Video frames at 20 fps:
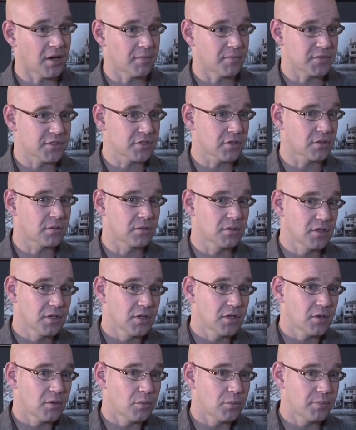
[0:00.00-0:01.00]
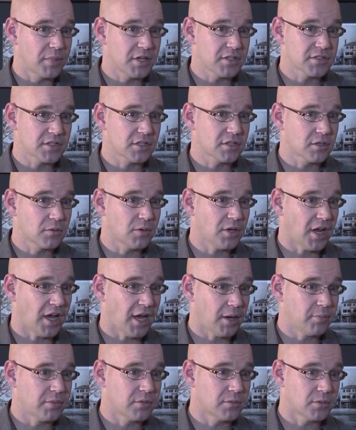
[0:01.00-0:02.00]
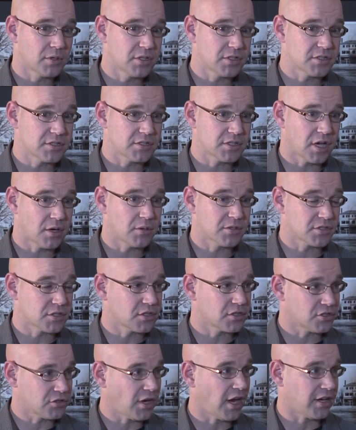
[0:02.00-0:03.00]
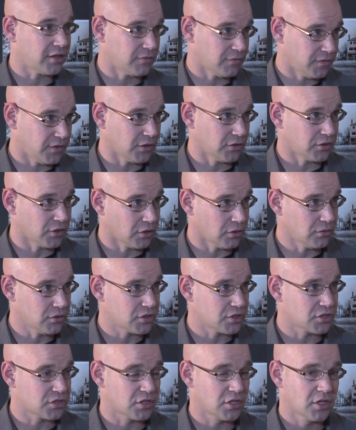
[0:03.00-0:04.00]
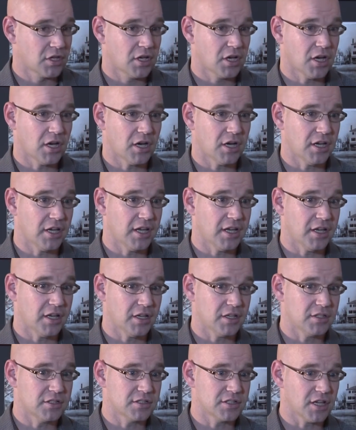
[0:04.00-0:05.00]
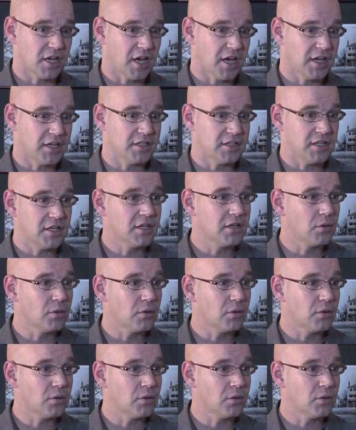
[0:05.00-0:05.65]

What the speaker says: So basically what happened was I was a track and field coach. And I needed